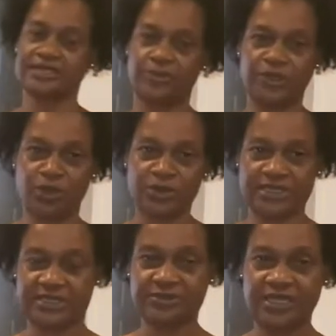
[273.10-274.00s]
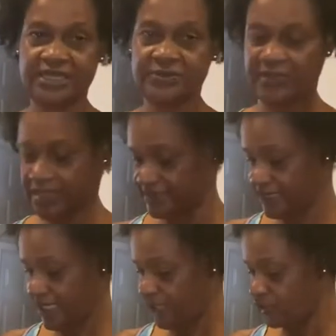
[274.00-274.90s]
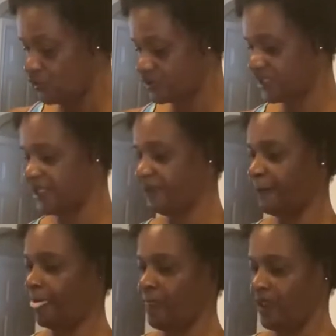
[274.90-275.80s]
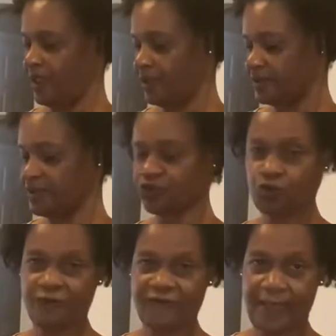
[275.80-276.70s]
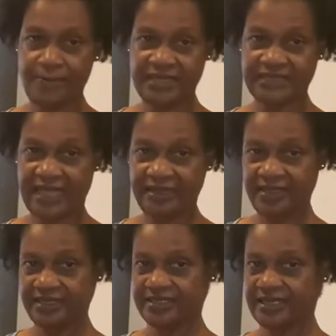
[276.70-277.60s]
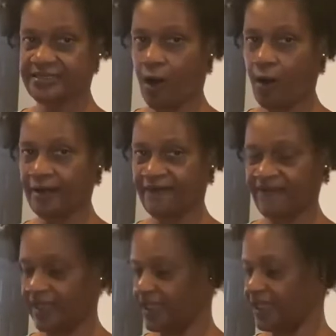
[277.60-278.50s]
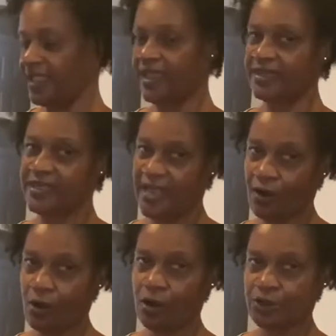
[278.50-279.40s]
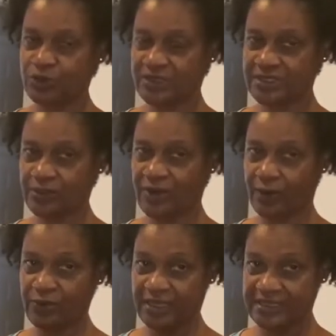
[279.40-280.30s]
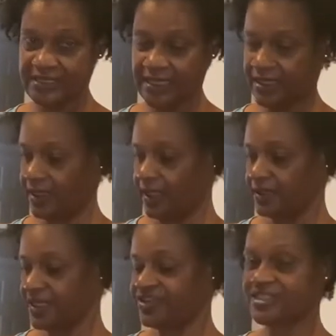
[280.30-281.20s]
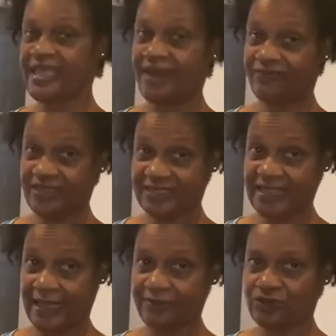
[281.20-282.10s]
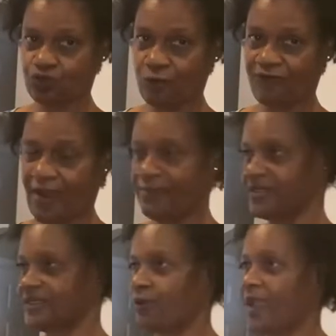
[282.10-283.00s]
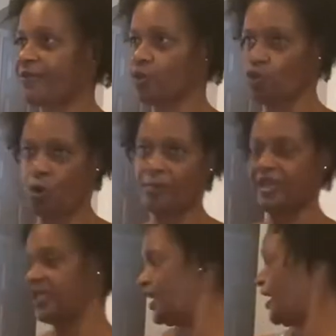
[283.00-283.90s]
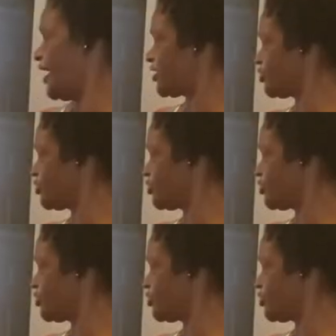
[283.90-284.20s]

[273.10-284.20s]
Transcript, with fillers: to be noticing some things because usually the stir fry mix like this is hard to find. Now all you see when I went in today, they just have this type stir fry mix. They don't have the Normandy and